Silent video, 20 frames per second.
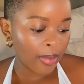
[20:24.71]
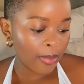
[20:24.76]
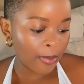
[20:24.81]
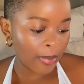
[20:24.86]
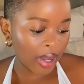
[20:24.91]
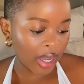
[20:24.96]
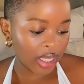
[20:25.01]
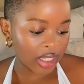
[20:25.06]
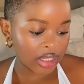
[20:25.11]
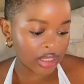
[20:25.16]

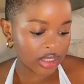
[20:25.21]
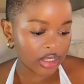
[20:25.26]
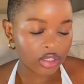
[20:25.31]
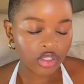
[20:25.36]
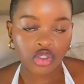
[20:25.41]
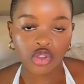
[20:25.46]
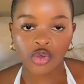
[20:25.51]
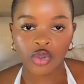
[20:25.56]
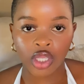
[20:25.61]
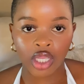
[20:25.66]
But
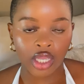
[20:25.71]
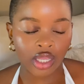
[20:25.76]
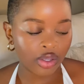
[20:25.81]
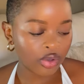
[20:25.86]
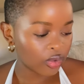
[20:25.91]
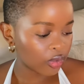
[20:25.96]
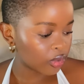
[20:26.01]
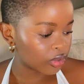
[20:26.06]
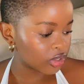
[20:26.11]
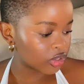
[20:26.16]
it's okay,
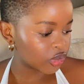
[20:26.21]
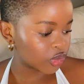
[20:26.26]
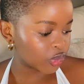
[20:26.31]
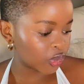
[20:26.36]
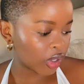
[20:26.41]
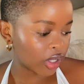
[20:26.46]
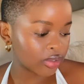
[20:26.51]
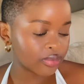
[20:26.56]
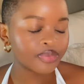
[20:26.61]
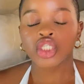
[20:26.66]
all is
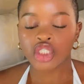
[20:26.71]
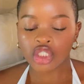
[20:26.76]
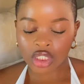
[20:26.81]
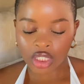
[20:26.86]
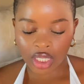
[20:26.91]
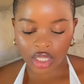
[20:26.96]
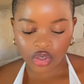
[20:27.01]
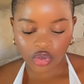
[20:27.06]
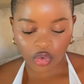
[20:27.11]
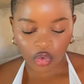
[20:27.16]
well. To
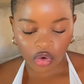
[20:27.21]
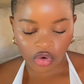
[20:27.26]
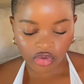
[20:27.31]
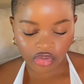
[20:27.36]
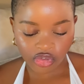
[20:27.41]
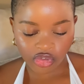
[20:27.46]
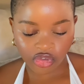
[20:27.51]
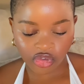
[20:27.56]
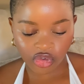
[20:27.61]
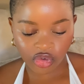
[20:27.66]
end off,
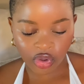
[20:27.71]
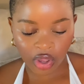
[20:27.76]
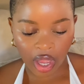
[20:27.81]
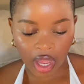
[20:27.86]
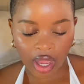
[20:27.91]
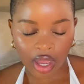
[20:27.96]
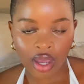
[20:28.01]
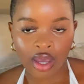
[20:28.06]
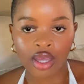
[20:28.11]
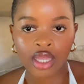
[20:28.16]

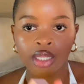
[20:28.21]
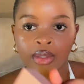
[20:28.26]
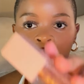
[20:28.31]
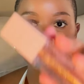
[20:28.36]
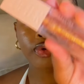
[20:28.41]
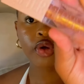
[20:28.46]
I'm